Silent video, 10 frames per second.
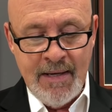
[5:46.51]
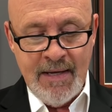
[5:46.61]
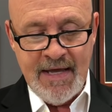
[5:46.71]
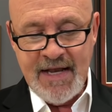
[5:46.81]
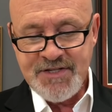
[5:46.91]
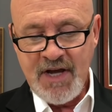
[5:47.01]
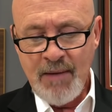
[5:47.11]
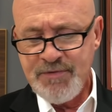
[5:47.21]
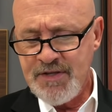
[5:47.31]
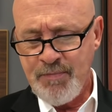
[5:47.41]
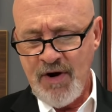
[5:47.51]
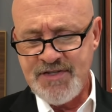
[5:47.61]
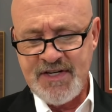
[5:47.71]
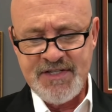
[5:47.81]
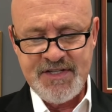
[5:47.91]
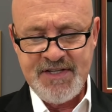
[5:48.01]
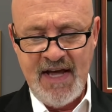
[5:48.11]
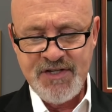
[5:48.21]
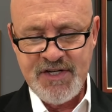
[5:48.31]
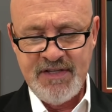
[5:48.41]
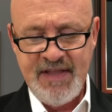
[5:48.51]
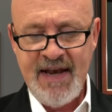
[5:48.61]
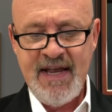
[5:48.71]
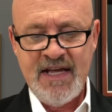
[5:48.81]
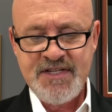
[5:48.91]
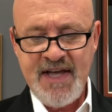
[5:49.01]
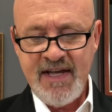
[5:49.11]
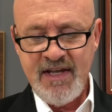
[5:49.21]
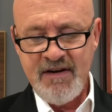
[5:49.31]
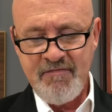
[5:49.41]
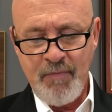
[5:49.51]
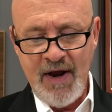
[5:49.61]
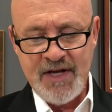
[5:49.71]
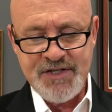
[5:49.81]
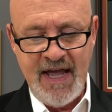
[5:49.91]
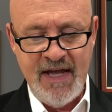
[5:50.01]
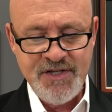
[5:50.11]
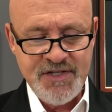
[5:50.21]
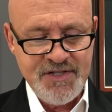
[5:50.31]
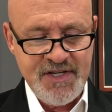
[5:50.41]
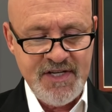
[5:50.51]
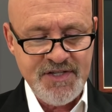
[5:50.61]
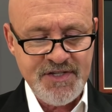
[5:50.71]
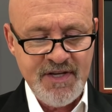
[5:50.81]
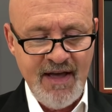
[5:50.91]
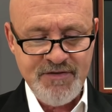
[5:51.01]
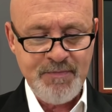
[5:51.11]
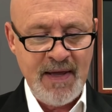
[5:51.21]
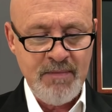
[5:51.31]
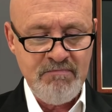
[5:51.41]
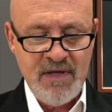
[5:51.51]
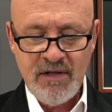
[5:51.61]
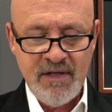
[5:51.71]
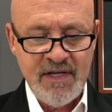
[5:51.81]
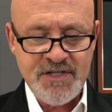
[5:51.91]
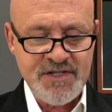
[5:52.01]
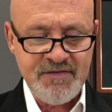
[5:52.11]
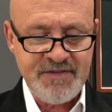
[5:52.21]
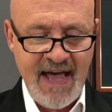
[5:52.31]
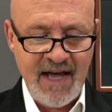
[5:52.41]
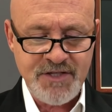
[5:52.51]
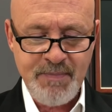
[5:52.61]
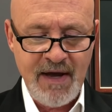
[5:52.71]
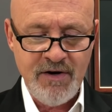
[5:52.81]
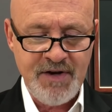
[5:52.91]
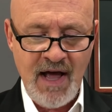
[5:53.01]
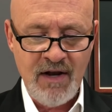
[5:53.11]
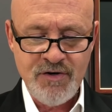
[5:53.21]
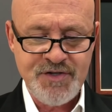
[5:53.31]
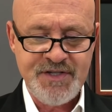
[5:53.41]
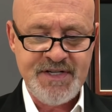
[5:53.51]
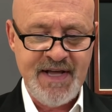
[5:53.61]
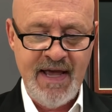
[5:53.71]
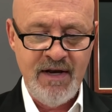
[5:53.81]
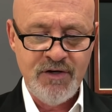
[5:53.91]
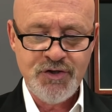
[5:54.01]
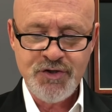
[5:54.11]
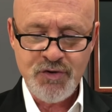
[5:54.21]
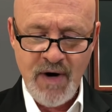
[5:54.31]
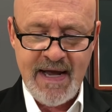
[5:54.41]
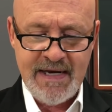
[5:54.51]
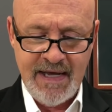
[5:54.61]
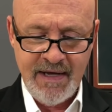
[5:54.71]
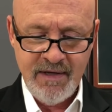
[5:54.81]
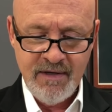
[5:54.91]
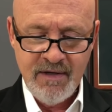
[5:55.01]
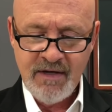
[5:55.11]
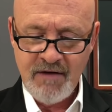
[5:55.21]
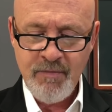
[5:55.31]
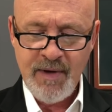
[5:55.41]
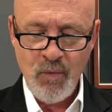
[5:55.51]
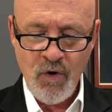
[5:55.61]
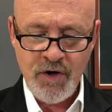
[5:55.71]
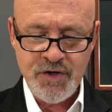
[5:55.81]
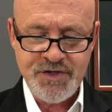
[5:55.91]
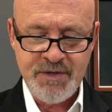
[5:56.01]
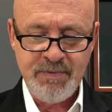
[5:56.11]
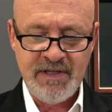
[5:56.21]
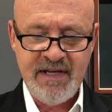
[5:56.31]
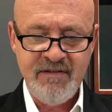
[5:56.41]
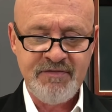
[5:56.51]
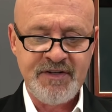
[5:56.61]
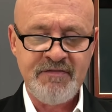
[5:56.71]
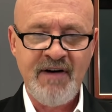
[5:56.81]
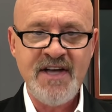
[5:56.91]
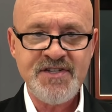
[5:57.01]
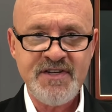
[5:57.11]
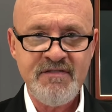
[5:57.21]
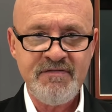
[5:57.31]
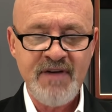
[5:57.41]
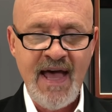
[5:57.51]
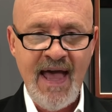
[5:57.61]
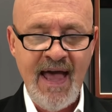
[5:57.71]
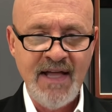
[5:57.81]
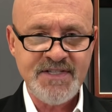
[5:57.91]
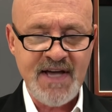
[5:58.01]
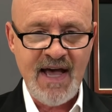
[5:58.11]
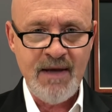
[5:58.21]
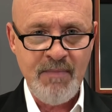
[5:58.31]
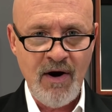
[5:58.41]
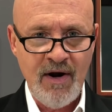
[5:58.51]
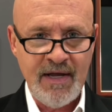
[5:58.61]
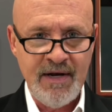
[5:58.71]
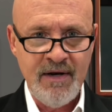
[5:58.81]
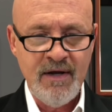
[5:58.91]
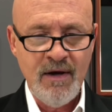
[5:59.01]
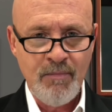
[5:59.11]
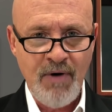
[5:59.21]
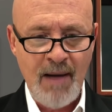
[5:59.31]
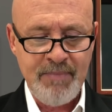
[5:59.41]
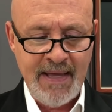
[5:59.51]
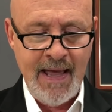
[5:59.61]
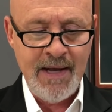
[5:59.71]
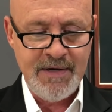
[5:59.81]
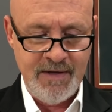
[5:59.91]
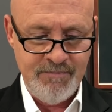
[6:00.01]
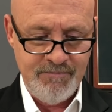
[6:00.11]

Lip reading: It has come to the president's attention that executive branch agencies have spent millions of taxpayer dollars to date training government workers to believe divisive, anti-American propaganda.